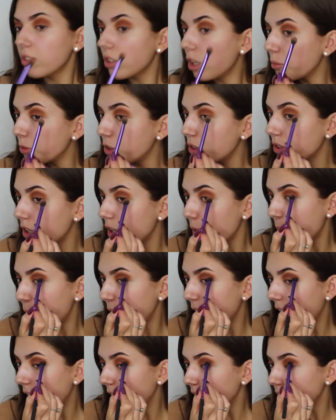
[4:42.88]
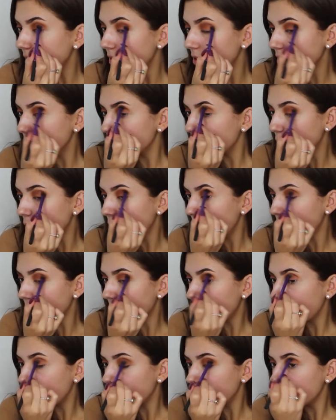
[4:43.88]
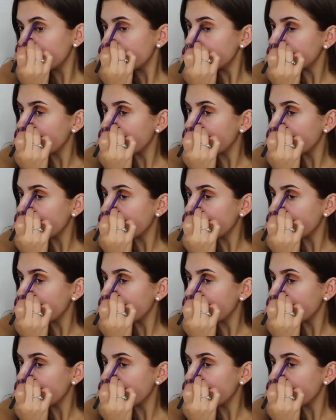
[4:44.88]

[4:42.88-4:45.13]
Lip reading: So I'm just going to blend all the colours